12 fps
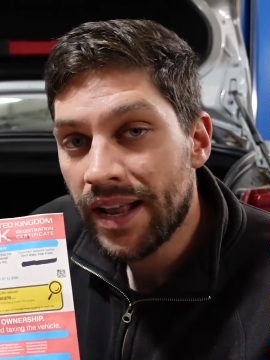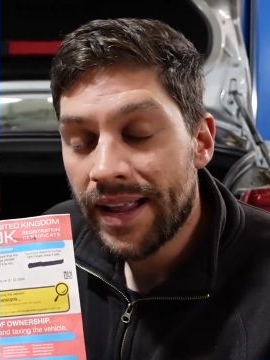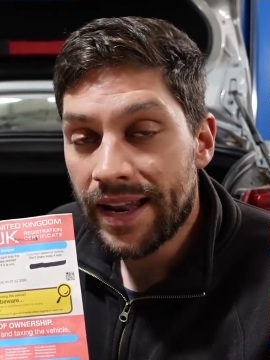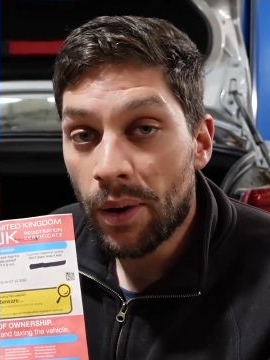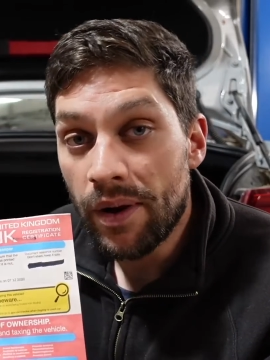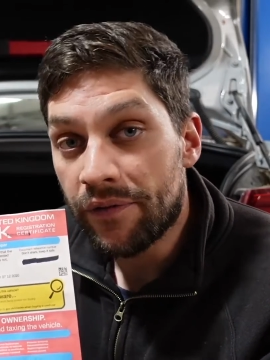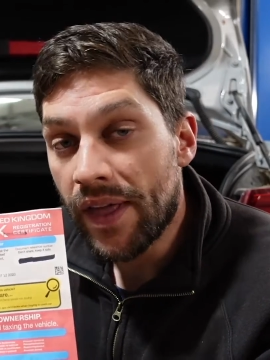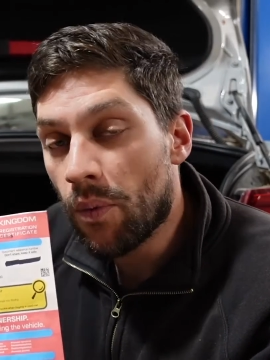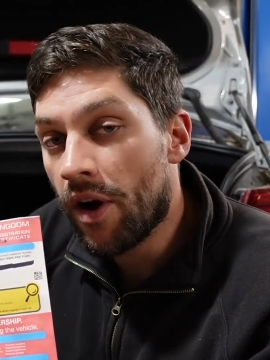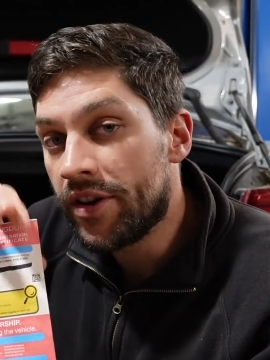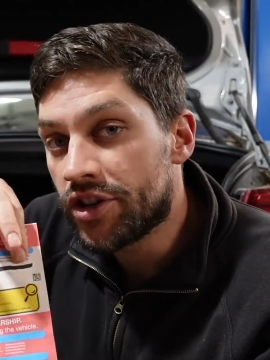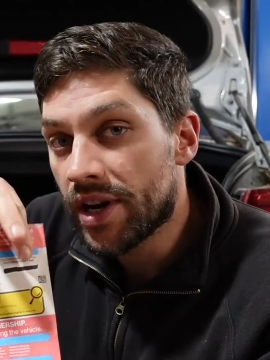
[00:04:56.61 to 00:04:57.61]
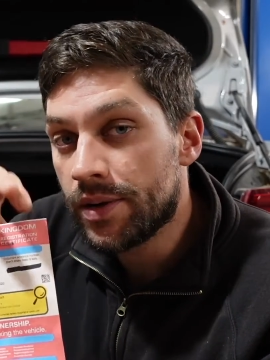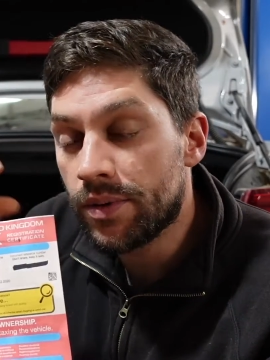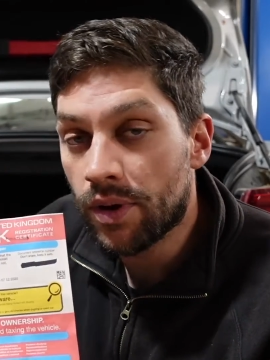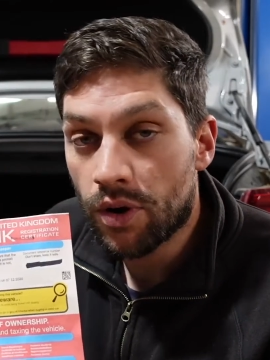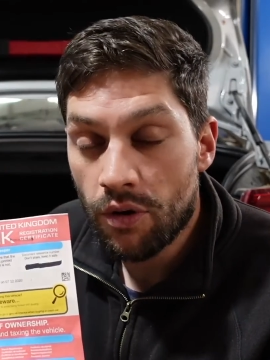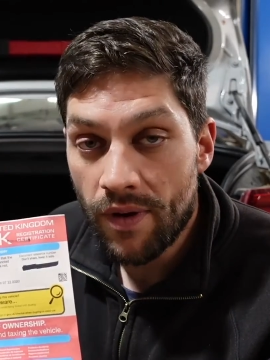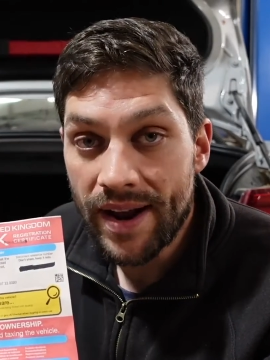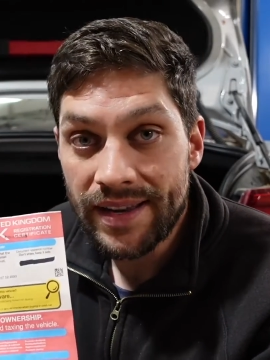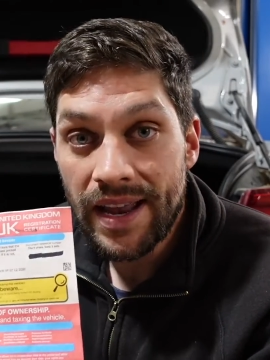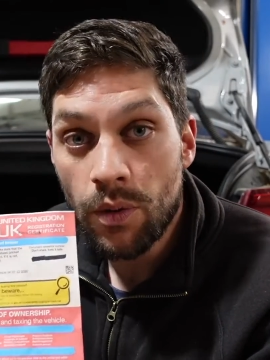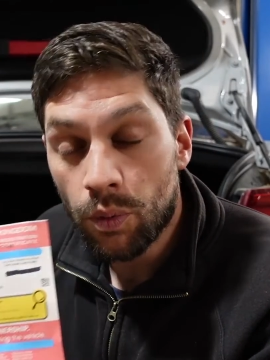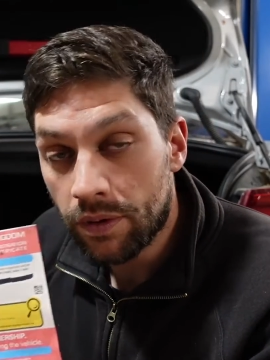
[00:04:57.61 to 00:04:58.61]
Now, if they weren't genuine or correct,
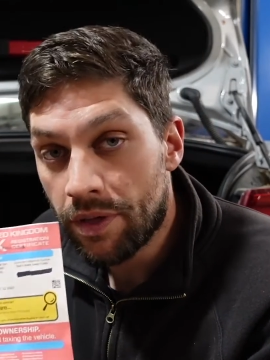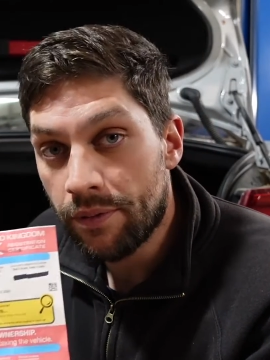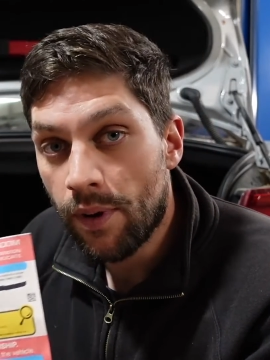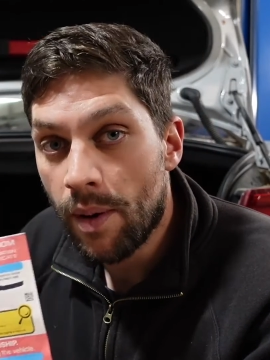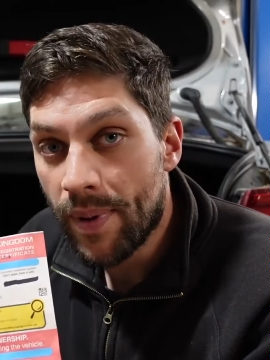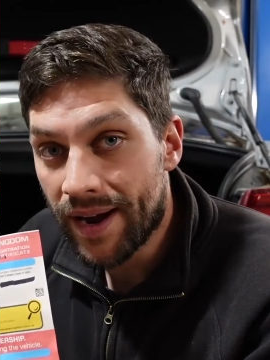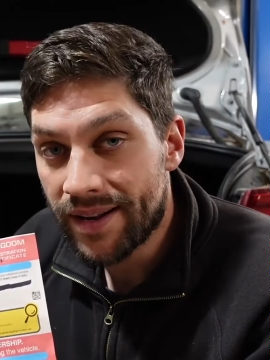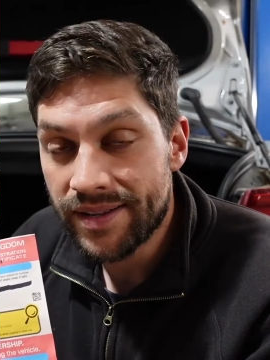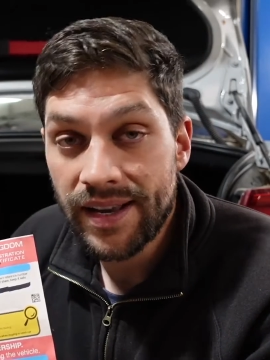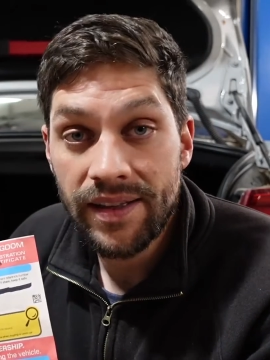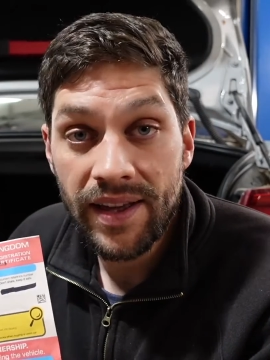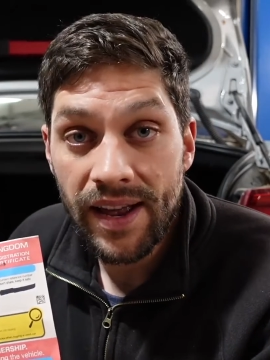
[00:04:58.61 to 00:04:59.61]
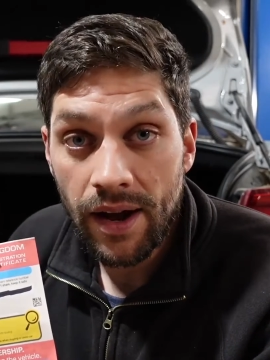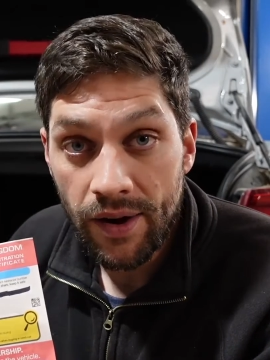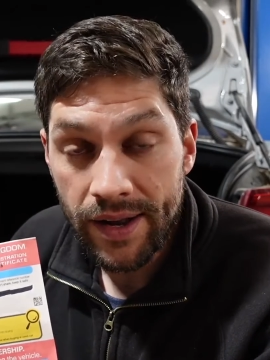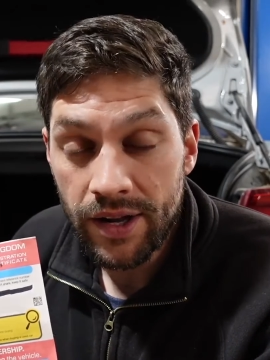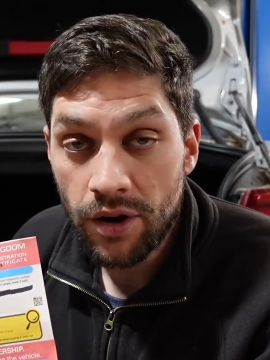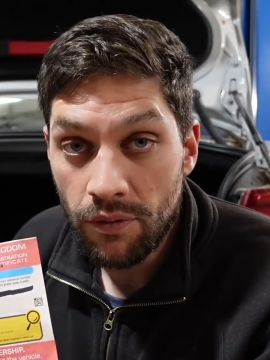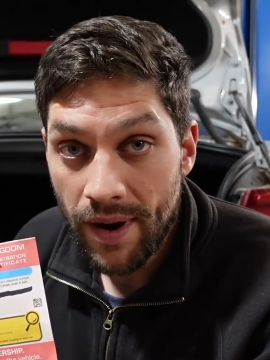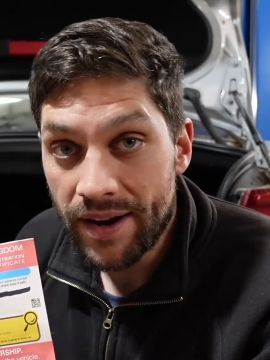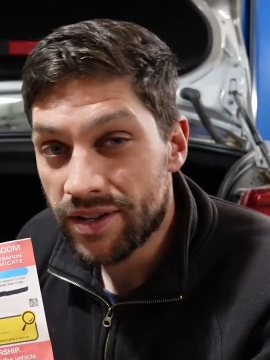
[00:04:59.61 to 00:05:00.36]
it would throw it back and say they are incorrect.